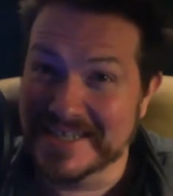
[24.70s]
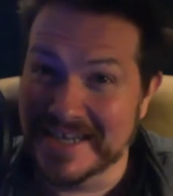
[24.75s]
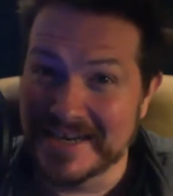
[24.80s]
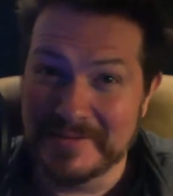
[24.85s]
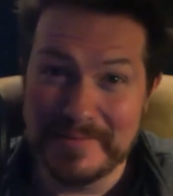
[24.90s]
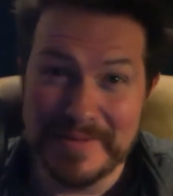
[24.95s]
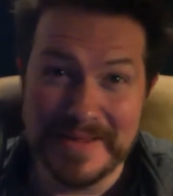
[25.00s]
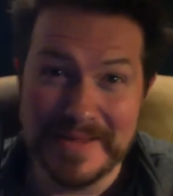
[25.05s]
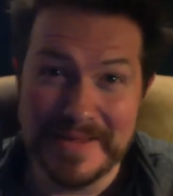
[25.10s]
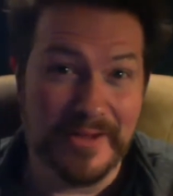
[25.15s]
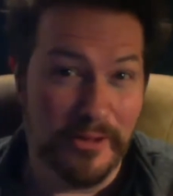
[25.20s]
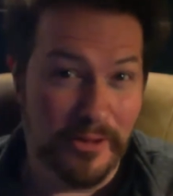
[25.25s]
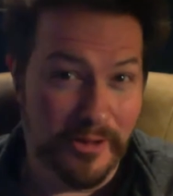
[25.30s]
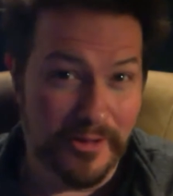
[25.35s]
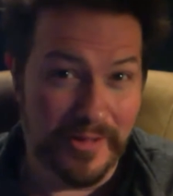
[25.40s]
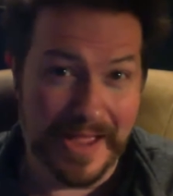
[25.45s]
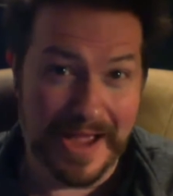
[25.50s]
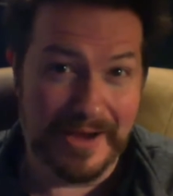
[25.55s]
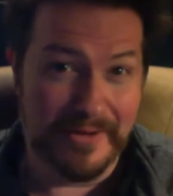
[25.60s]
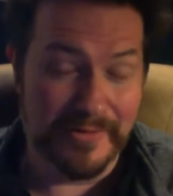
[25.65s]
going to be the
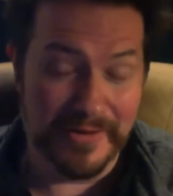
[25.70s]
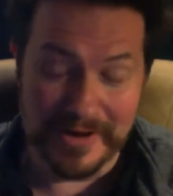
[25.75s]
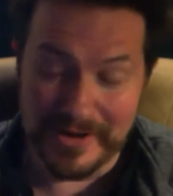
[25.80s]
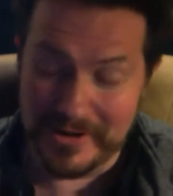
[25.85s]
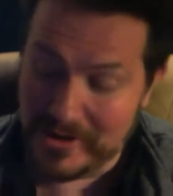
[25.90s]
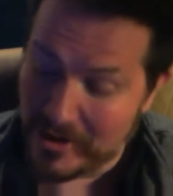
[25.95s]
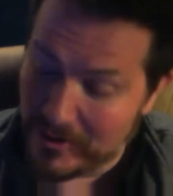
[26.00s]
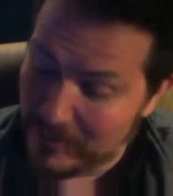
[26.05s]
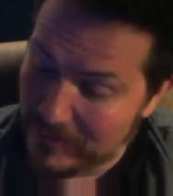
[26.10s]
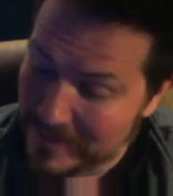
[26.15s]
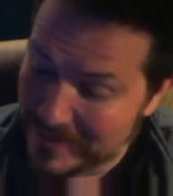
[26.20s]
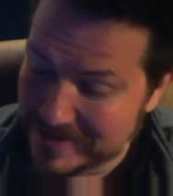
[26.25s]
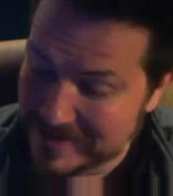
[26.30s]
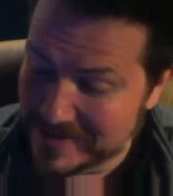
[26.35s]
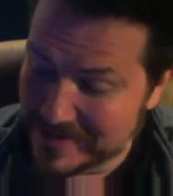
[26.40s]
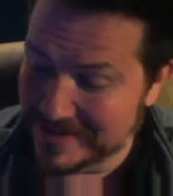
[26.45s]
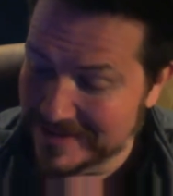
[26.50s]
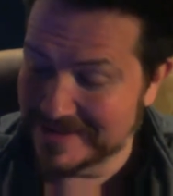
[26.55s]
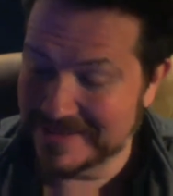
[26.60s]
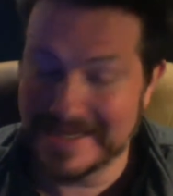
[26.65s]
whole hour and no one's
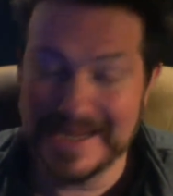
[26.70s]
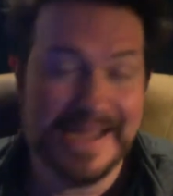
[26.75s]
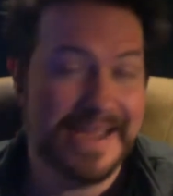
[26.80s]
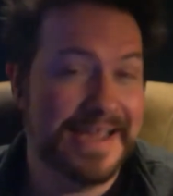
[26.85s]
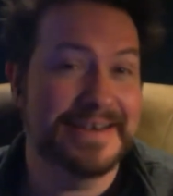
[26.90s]
going to say